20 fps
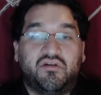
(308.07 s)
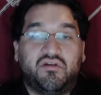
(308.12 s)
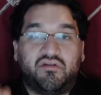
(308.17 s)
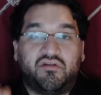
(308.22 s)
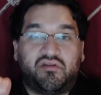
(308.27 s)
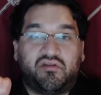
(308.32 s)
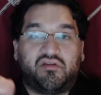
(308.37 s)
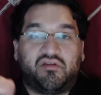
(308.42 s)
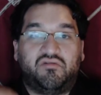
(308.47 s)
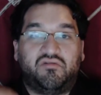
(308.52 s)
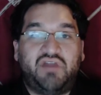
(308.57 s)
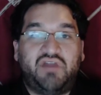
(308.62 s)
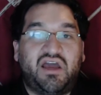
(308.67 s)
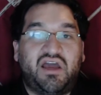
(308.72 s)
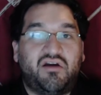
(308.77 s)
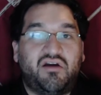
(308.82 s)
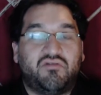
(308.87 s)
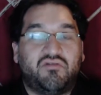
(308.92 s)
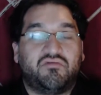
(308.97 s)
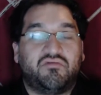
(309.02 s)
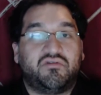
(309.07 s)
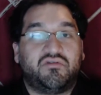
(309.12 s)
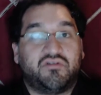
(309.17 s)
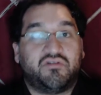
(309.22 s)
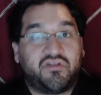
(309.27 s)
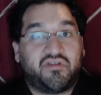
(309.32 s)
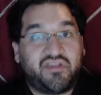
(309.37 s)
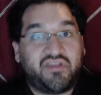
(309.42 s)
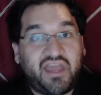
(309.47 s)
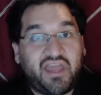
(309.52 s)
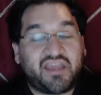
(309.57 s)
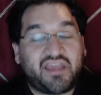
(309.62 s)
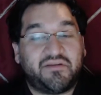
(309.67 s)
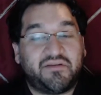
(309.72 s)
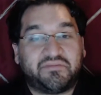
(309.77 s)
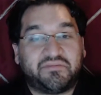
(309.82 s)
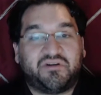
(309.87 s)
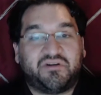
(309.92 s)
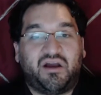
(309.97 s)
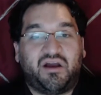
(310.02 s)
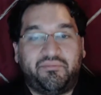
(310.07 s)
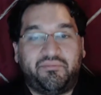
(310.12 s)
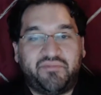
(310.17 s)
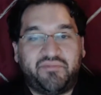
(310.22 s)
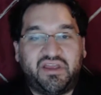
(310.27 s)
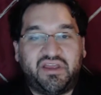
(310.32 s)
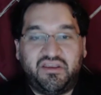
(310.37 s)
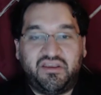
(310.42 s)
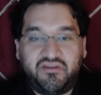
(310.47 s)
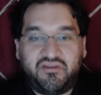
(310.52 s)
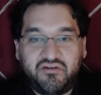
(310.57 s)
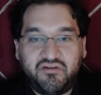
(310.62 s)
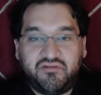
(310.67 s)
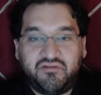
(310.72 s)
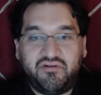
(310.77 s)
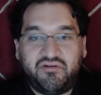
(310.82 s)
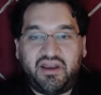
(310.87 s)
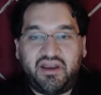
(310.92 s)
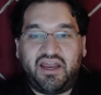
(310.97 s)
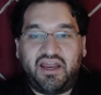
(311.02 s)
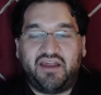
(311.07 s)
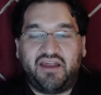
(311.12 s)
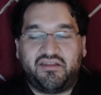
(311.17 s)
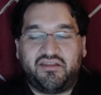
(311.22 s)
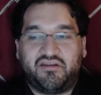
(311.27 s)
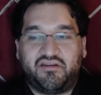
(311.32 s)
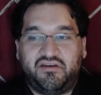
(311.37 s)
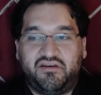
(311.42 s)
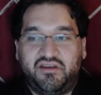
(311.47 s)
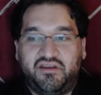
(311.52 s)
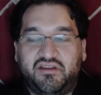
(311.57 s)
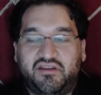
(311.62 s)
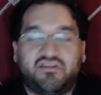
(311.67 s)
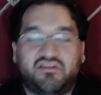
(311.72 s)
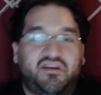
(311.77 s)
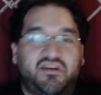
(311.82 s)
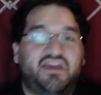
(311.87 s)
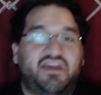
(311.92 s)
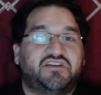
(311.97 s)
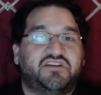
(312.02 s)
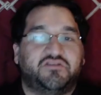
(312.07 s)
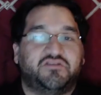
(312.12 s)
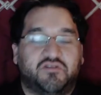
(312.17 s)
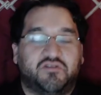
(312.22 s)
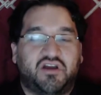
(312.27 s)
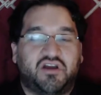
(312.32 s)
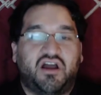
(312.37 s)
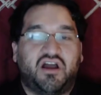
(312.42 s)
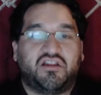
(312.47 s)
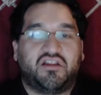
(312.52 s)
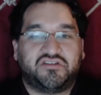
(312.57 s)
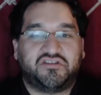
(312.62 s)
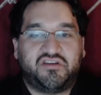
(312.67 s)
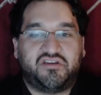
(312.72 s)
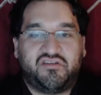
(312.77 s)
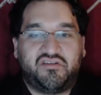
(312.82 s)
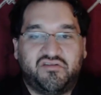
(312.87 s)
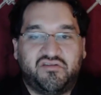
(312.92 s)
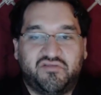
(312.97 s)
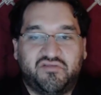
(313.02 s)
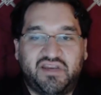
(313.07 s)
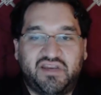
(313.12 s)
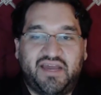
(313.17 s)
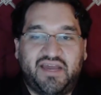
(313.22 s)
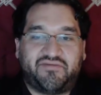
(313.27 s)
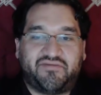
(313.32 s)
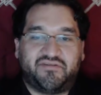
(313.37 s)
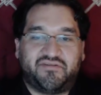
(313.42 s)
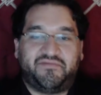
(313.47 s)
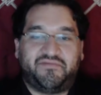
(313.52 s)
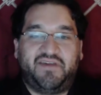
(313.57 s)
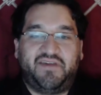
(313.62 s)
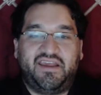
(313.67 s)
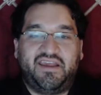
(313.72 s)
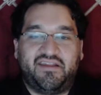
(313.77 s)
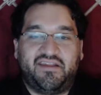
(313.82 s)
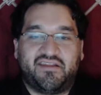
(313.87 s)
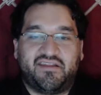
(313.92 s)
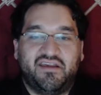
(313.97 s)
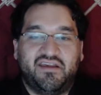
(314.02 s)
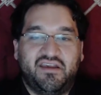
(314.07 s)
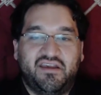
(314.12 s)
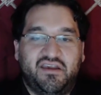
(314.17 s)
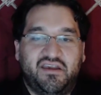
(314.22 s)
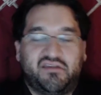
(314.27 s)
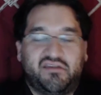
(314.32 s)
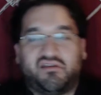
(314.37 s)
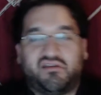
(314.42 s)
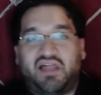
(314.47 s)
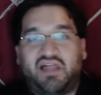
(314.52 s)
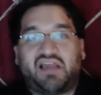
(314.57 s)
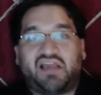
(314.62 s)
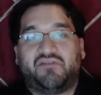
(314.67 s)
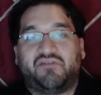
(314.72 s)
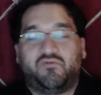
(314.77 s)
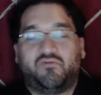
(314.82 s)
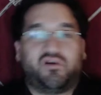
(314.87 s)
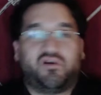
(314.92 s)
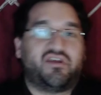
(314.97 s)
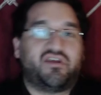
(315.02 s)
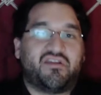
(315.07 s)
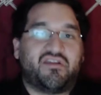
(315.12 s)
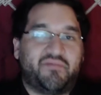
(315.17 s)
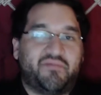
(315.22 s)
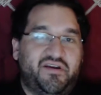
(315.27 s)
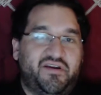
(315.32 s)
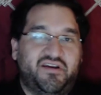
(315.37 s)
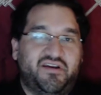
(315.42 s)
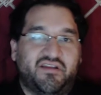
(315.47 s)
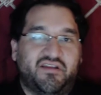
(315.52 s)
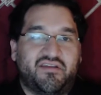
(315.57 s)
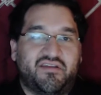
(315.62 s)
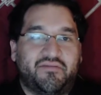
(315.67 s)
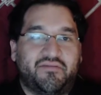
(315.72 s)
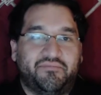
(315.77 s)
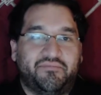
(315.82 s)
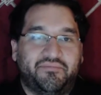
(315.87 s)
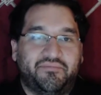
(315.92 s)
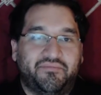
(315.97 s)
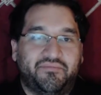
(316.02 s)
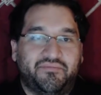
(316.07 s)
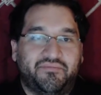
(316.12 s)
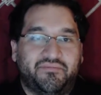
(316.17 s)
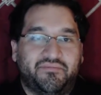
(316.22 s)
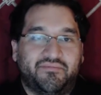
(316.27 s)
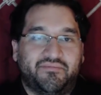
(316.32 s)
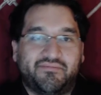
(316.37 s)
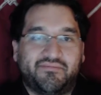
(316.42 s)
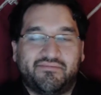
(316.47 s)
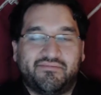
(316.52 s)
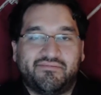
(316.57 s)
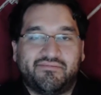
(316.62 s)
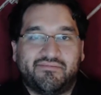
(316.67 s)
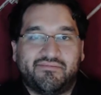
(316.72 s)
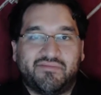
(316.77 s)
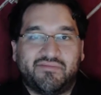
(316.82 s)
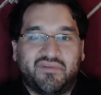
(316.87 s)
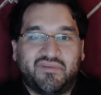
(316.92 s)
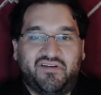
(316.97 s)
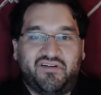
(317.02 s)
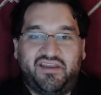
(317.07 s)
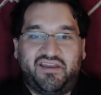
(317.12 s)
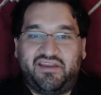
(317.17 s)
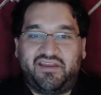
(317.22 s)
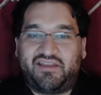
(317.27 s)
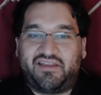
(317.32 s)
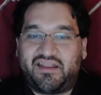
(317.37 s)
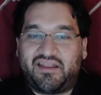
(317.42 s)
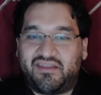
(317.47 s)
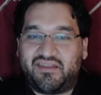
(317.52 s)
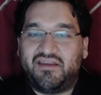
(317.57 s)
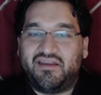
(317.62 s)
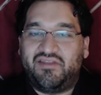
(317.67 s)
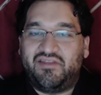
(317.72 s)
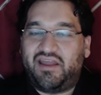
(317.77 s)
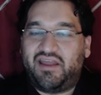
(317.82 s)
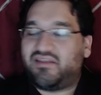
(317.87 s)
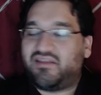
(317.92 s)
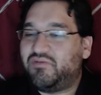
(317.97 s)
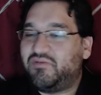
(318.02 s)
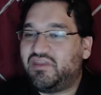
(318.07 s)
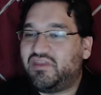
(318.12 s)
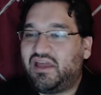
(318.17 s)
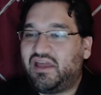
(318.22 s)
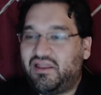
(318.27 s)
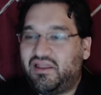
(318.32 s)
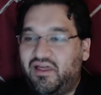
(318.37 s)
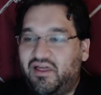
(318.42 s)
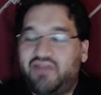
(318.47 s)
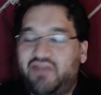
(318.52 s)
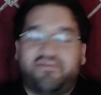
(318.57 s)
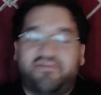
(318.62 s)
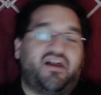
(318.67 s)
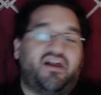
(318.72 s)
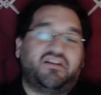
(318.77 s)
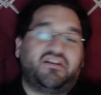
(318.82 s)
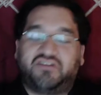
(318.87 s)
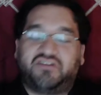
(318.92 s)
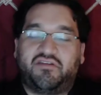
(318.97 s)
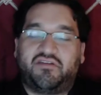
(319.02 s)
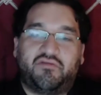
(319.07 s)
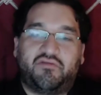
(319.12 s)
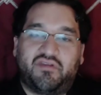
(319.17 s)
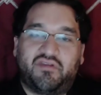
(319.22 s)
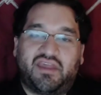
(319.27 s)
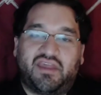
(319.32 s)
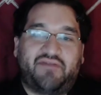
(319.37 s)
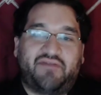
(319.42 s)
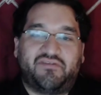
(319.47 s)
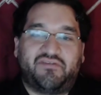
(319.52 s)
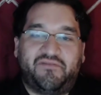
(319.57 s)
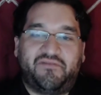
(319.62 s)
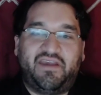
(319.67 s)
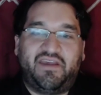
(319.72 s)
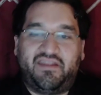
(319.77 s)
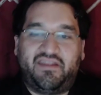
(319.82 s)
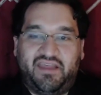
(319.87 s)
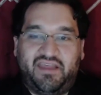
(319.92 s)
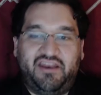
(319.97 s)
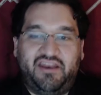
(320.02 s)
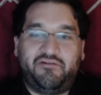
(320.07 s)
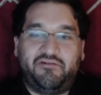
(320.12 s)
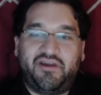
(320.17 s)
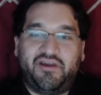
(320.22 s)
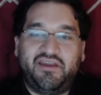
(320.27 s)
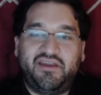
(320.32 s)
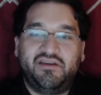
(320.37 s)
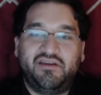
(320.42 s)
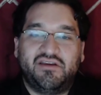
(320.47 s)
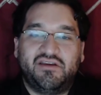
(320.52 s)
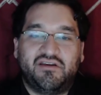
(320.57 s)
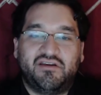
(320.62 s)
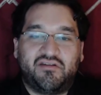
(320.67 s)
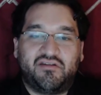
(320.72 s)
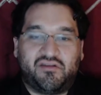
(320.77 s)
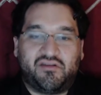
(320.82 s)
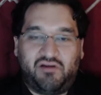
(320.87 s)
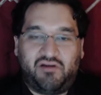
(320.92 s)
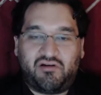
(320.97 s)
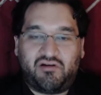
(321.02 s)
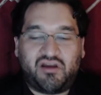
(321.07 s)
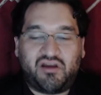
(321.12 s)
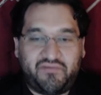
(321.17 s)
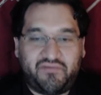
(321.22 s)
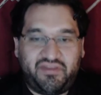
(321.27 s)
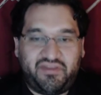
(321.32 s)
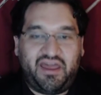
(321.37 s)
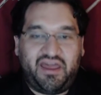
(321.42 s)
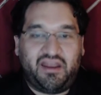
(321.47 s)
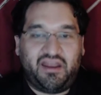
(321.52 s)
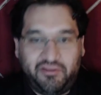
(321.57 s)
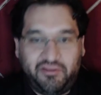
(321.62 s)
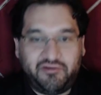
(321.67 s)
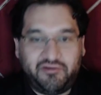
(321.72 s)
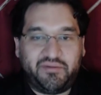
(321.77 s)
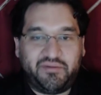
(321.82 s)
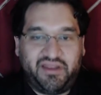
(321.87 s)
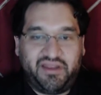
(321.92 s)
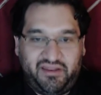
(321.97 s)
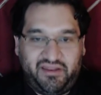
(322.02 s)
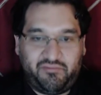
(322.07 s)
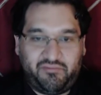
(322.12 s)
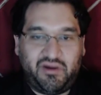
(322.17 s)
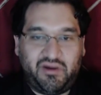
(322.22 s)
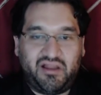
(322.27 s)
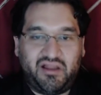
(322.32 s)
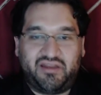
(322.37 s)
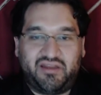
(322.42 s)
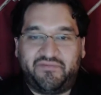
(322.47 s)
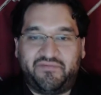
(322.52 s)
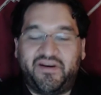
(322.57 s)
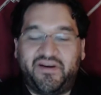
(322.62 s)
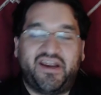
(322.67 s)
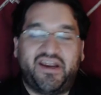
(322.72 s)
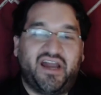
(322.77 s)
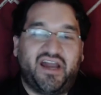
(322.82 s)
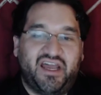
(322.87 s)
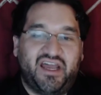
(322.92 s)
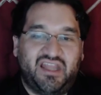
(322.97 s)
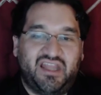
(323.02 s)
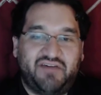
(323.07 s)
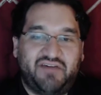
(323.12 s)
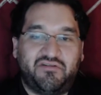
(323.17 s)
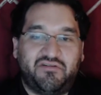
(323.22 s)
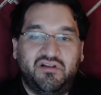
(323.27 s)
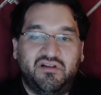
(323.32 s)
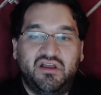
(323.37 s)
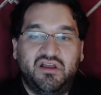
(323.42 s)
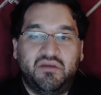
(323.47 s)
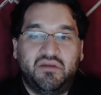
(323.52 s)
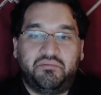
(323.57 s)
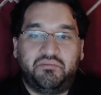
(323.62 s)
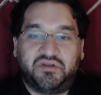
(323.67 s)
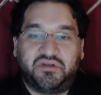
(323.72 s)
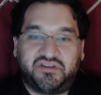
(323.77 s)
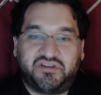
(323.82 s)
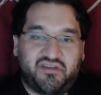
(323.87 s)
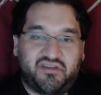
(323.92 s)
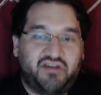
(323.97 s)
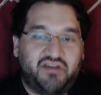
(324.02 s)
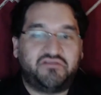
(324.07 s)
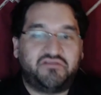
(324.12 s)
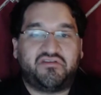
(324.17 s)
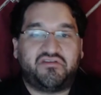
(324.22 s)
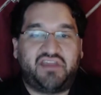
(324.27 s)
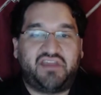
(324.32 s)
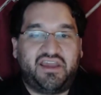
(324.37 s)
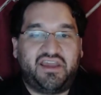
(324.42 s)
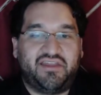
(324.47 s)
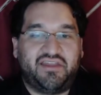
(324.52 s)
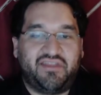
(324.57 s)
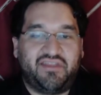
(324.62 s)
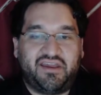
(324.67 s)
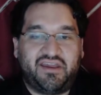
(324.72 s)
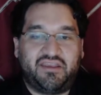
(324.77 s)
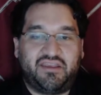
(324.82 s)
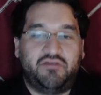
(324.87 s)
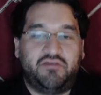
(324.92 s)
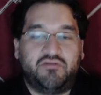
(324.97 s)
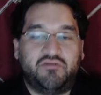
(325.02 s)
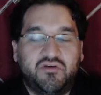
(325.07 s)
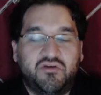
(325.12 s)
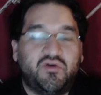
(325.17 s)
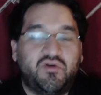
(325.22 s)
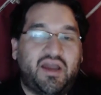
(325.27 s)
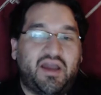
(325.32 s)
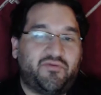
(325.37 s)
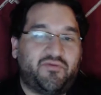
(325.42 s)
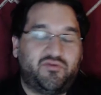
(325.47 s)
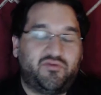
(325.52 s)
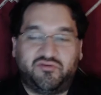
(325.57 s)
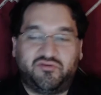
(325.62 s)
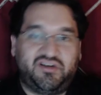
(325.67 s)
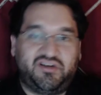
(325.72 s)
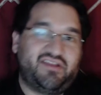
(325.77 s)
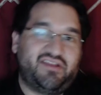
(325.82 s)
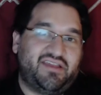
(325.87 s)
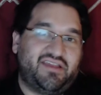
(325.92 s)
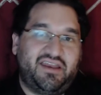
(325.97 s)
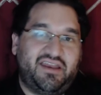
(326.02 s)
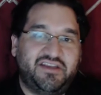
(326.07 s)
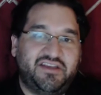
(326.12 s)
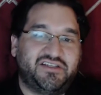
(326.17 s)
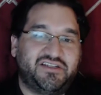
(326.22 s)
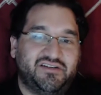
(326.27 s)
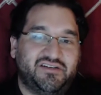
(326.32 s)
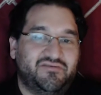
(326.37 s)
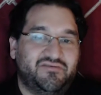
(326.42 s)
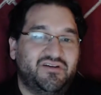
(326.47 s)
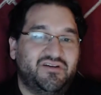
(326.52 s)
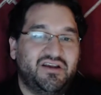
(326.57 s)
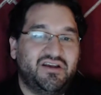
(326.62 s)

So now your second problem that you as an international college student have to face is the lack of work experience. Right? Like that's something that a lot of college students have to face anyway. So I'll cover that a little bit as well at a very high level. But just understand, like you do have to address that issue.